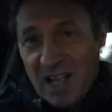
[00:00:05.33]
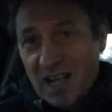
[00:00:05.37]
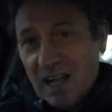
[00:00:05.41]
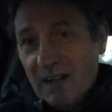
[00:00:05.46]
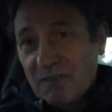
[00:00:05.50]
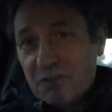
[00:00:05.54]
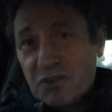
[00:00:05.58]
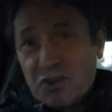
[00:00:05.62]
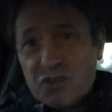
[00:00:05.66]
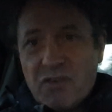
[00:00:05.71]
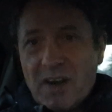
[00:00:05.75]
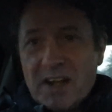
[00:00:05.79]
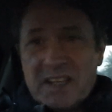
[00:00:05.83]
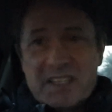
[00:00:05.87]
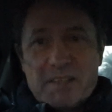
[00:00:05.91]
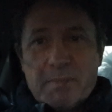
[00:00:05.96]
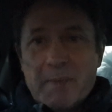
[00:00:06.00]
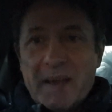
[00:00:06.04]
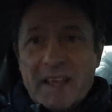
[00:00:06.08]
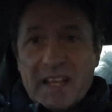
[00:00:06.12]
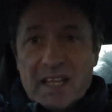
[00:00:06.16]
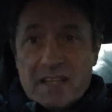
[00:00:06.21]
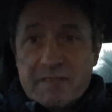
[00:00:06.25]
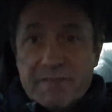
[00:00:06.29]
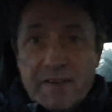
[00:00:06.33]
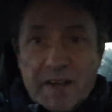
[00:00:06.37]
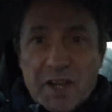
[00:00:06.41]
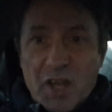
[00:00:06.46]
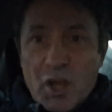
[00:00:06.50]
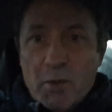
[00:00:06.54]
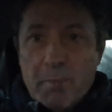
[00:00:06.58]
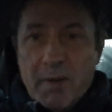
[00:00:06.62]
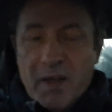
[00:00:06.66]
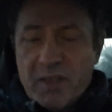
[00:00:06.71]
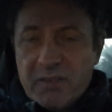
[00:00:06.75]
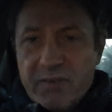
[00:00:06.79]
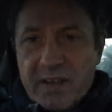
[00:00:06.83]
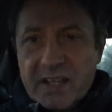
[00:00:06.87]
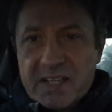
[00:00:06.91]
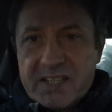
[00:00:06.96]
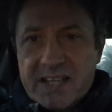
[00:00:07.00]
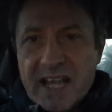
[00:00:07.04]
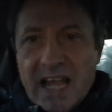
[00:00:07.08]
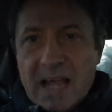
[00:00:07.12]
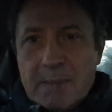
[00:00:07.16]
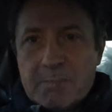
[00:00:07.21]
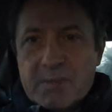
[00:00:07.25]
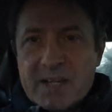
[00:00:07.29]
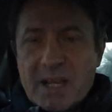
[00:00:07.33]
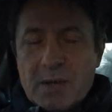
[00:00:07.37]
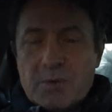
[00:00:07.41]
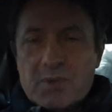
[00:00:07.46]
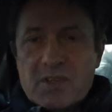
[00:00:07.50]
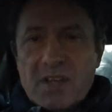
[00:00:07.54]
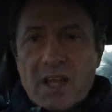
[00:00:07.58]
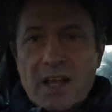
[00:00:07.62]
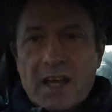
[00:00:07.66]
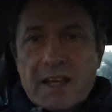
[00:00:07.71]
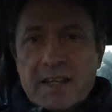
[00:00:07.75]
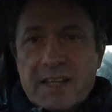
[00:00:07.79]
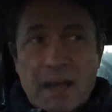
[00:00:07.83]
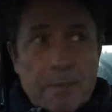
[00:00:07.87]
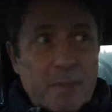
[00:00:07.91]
I've just tried to make this video about three times outside.